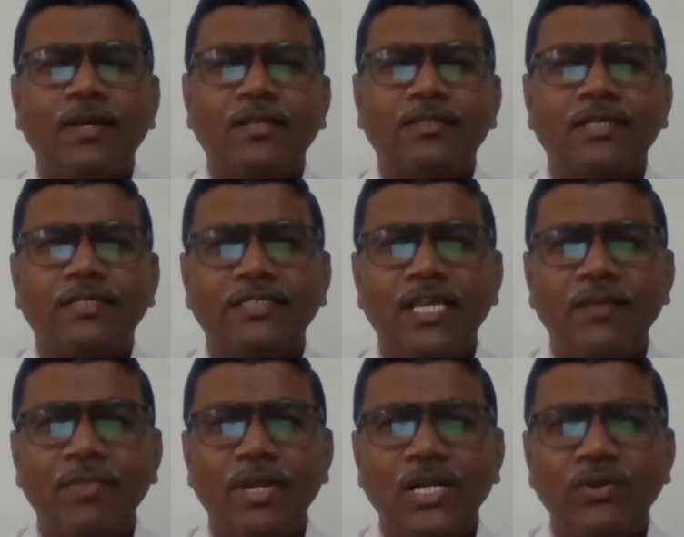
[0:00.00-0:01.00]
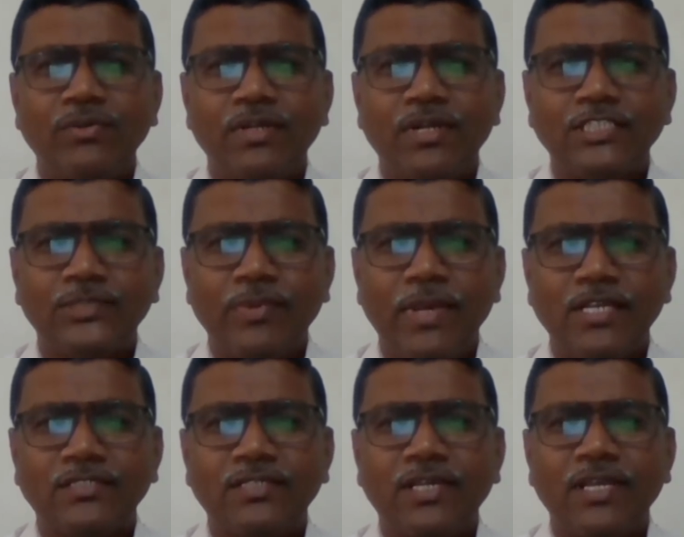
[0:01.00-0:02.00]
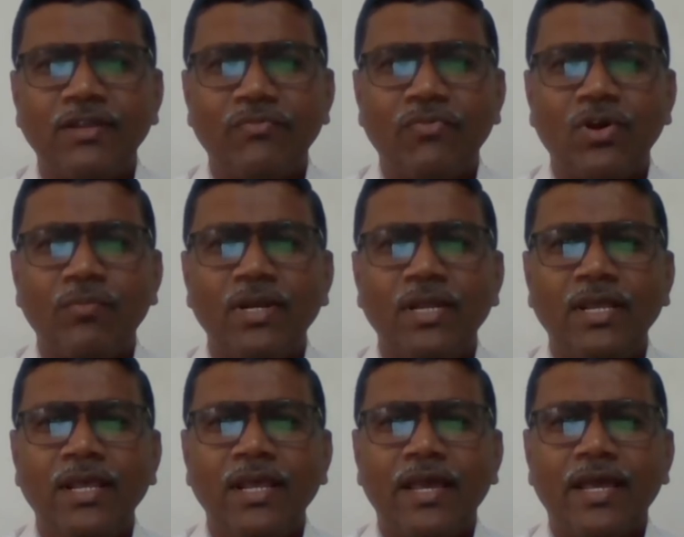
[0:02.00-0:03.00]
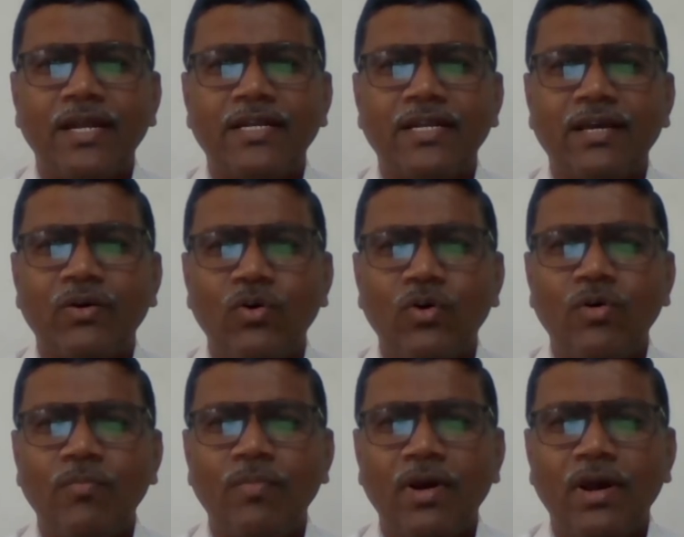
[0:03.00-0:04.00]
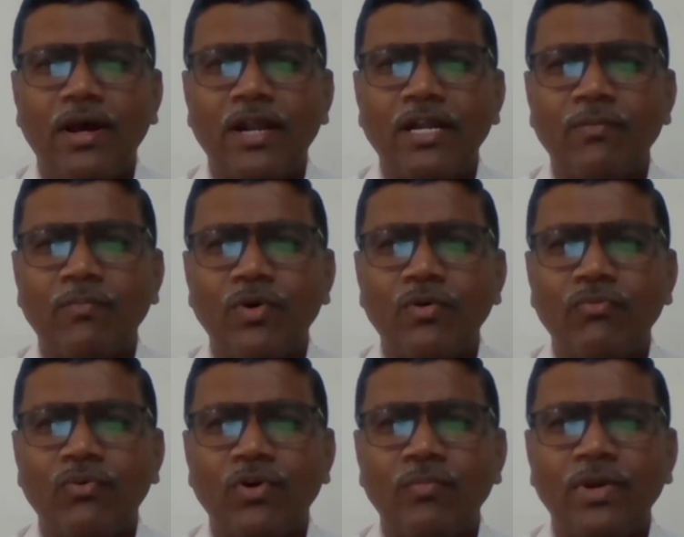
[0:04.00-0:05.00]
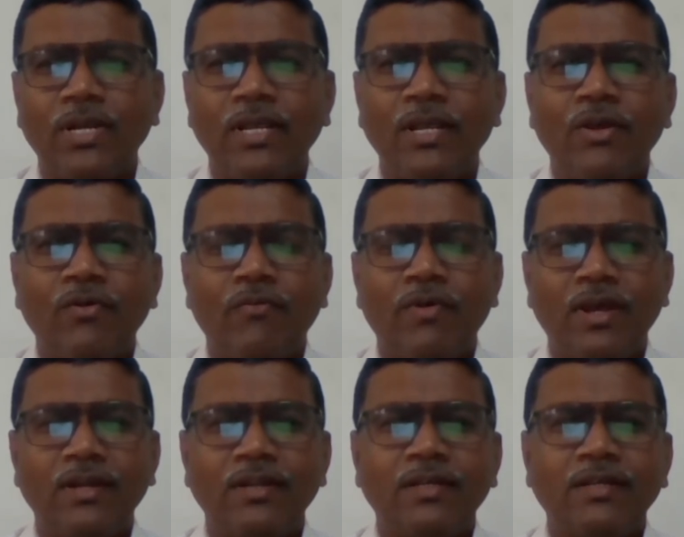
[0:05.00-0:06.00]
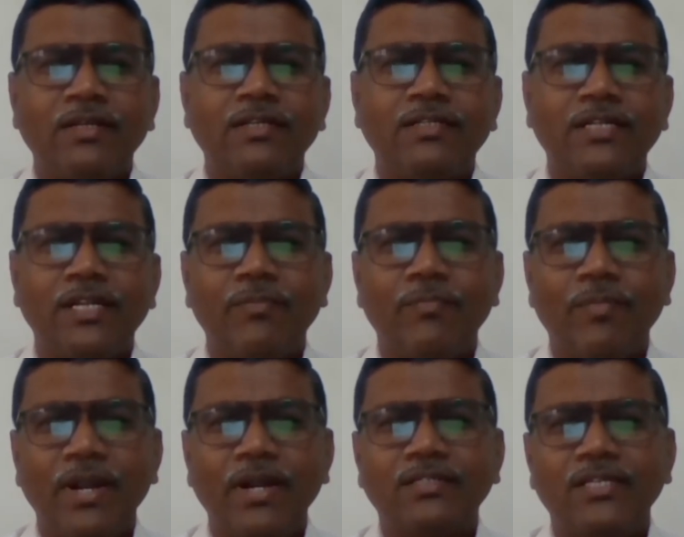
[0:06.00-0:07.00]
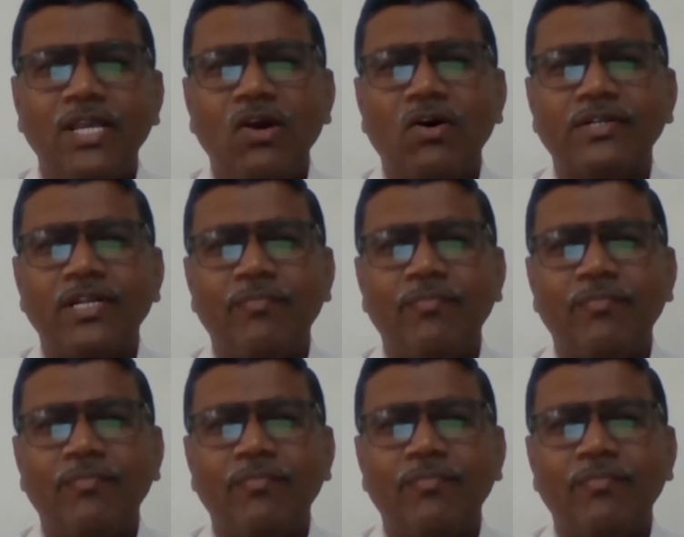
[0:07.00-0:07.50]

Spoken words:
The same individual speaks informally at home and more formally when he or she